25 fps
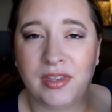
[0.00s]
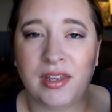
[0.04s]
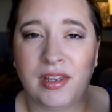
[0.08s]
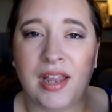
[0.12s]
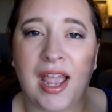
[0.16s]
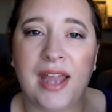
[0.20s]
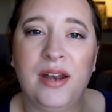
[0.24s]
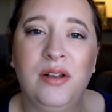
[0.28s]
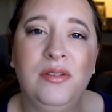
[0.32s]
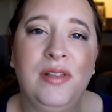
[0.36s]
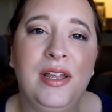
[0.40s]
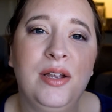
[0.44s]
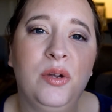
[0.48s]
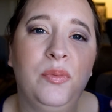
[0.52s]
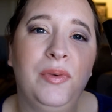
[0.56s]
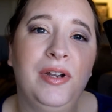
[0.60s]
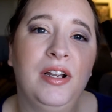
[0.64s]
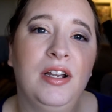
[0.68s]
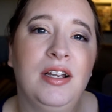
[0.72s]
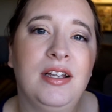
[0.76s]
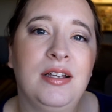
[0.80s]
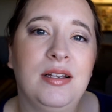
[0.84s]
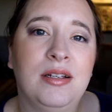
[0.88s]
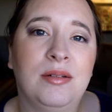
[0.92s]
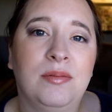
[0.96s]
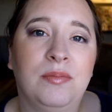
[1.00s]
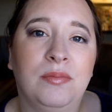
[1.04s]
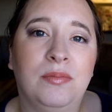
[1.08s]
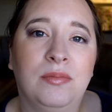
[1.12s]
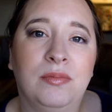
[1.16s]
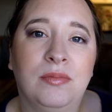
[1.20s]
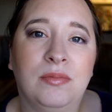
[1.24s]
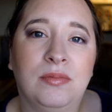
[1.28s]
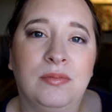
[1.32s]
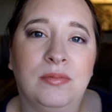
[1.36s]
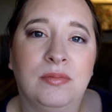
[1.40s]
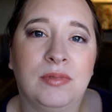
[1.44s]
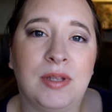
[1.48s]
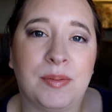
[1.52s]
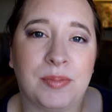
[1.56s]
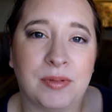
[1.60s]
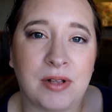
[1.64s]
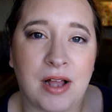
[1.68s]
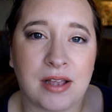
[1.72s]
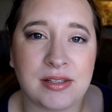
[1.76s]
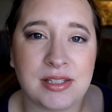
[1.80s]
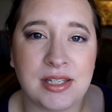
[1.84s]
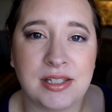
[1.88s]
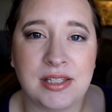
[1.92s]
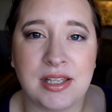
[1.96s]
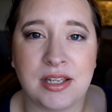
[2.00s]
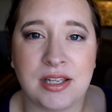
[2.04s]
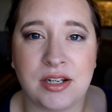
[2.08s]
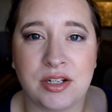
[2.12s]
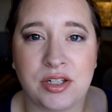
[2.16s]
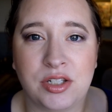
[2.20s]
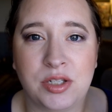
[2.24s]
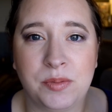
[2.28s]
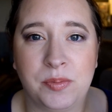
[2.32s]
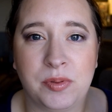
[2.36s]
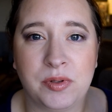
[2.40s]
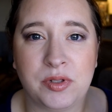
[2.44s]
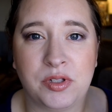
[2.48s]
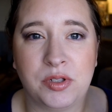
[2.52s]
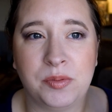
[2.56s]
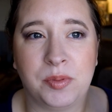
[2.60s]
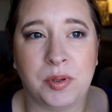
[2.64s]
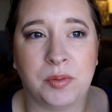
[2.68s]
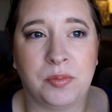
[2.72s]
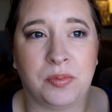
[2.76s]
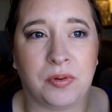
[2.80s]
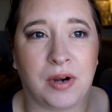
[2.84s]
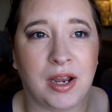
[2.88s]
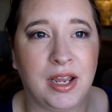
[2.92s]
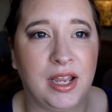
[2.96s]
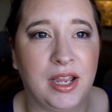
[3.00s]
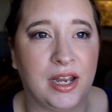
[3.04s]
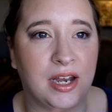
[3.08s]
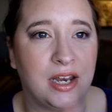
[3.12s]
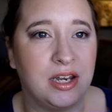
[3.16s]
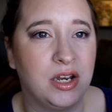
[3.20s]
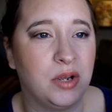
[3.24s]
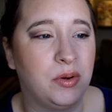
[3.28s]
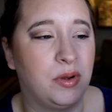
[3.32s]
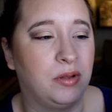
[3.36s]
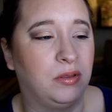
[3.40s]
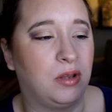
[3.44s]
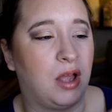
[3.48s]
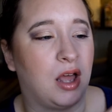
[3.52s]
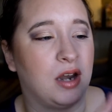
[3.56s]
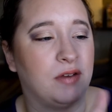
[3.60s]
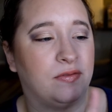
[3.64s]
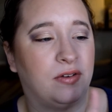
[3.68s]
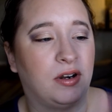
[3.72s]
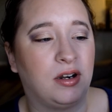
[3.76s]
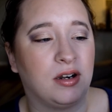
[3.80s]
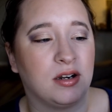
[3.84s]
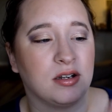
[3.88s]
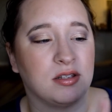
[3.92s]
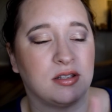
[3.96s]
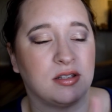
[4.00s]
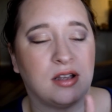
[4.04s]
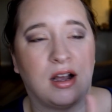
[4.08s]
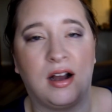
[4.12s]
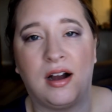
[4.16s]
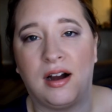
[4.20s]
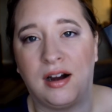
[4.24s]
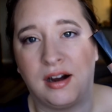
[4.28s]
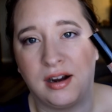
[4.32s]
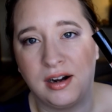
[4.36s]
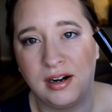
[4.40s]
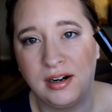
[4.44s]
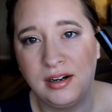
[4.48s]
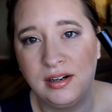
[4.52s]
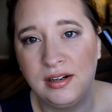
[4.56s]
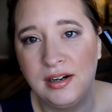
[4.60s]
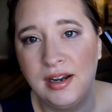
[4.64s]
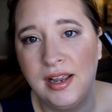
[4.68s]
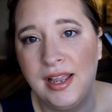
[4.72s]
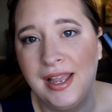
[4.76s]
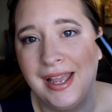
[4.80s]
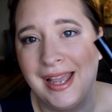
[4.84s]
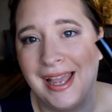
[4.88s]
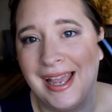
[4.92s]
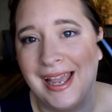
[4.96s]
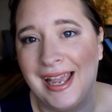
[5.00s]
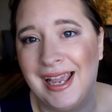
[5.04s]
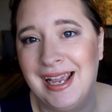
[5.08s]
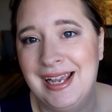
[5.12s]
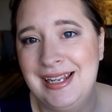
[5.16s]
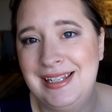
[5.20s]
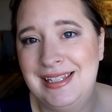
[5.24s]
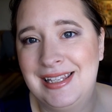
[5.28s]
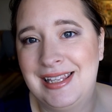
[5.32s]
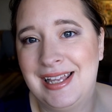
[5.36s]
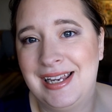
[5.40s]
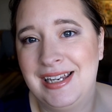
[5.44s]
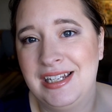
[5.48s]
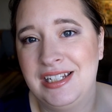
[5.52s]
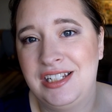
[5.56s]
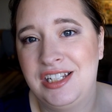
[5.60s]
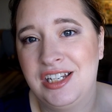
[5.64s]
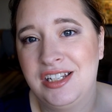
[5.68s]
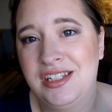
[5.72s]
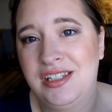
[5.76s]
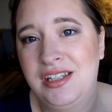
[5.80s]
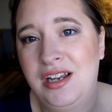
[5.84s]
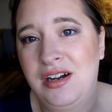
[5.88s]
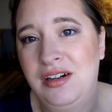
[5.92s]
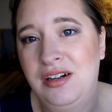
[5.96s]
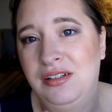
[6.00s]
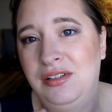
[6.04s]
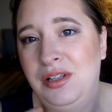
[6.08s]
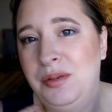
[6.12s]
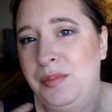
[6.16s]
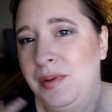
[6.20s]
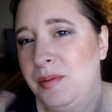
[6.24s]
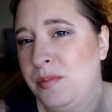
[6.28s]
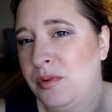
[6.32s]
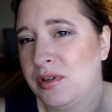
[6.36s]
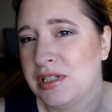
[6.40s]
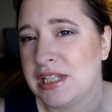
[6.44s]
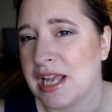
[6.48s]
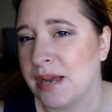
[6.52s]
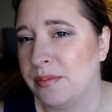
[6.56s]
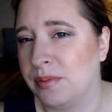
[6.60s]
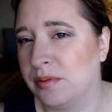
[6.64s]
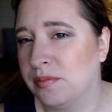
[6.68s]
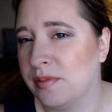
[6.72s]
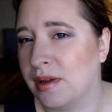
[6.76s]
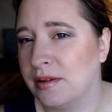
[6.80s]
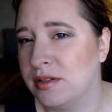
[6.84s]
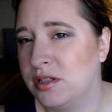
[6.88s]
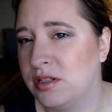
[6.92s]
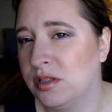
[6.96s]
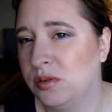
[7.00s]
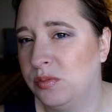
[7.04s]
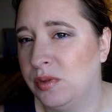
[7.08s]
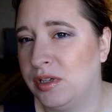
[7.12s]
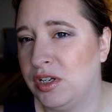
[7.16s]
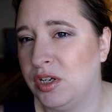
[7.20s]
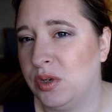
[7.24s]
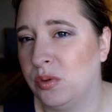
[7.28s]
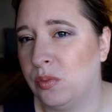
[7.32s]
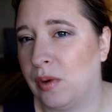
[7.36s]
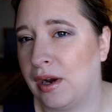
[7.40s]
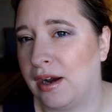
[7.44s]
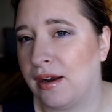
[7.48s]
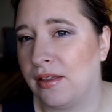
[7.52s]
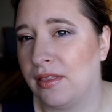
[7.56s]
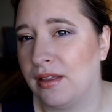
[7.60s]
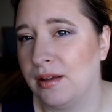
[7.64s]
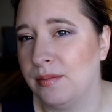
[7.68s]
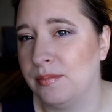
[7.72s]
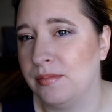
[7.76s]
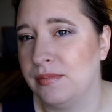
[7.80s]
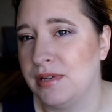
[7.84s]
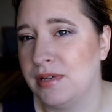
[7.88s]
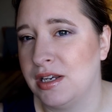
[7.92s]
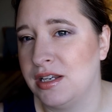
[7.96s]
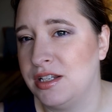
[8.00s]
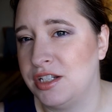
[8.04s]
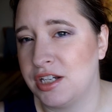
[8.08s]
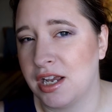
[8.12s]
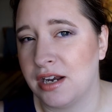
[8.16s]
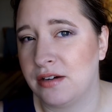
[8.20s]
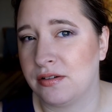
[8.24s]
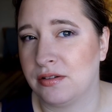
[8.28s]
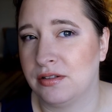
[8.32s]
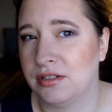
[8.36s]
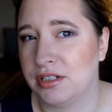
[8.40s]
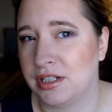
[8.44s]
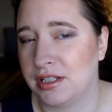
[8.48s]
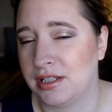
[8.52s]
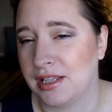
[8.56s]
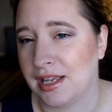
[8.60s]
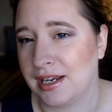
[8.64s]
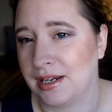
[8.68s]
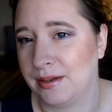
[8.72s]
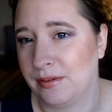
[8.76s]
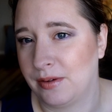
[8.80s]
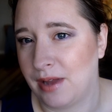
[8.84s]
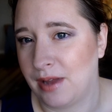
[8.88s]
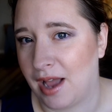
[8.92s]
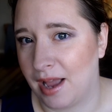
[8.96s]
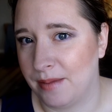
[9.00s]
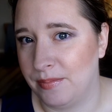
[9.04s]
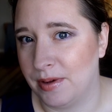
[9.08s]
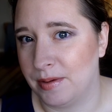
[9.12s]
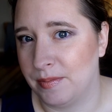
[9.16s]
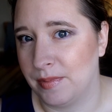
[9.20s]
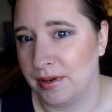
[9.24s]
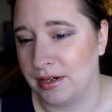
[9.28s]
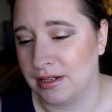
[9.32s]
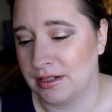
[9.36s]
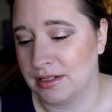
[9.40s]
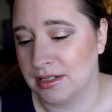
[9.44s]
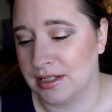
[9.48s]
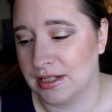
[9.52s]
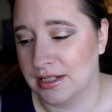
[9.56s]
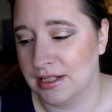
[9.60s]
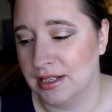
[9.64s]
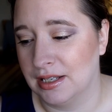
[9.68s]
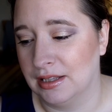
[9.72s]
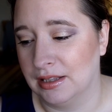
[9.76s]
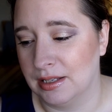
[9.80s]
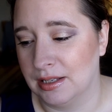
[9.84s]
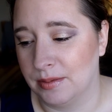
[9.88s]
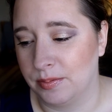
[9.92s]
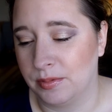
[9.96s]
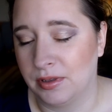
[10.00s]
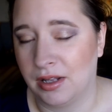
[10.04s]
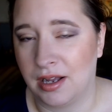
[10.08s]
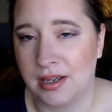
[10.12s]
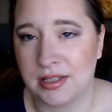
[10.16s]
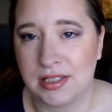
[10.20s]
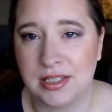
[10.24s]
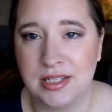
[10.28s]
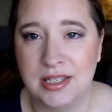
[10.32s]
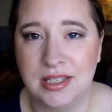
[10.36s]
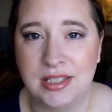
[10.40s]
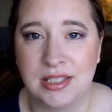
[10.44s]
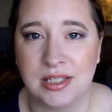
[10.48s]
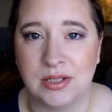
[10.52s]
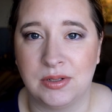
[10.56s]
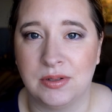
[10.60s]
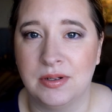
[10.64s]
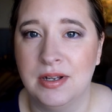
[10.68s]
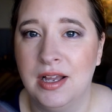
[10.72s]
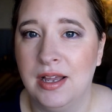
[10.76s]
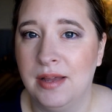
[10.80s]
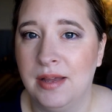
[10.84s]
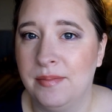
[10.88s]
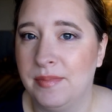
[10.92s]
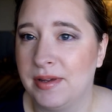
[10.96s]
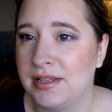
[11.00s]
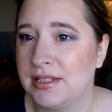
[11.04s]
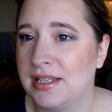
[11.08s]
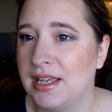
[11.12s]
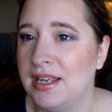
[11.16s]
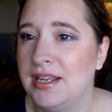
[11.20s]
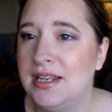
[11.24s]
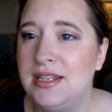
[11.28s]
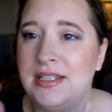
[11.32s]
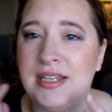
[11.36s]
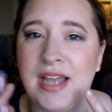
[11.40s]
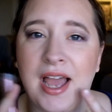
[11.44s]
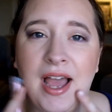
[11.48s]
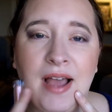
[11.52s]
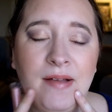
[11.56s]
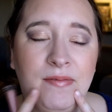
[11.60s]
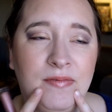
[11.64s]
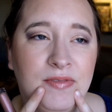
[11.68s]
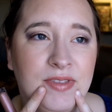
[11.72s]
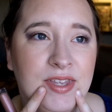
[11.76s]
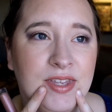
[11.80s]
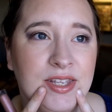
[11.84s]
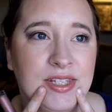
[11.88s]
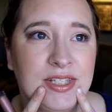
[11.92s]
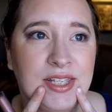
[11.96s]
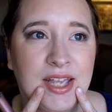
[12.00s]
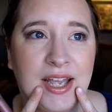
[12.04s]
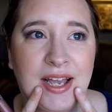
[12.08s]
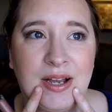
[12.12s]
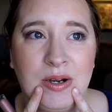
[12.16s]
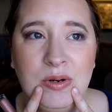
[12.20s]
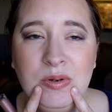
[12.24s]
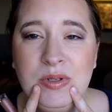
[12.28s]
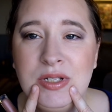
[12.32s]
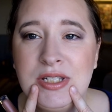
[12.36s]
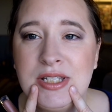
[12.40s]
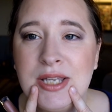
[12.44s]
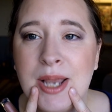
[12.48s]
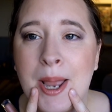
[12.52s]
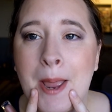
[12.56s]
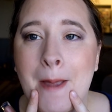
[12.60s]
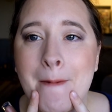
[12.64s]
I don't like wearing lip glosses that are super, super bright, and I know a lot of hers are, and they just are a little bit more temperamental when you wear them. In general, just like high pigmented lip glosses. So I'm excited to have this out.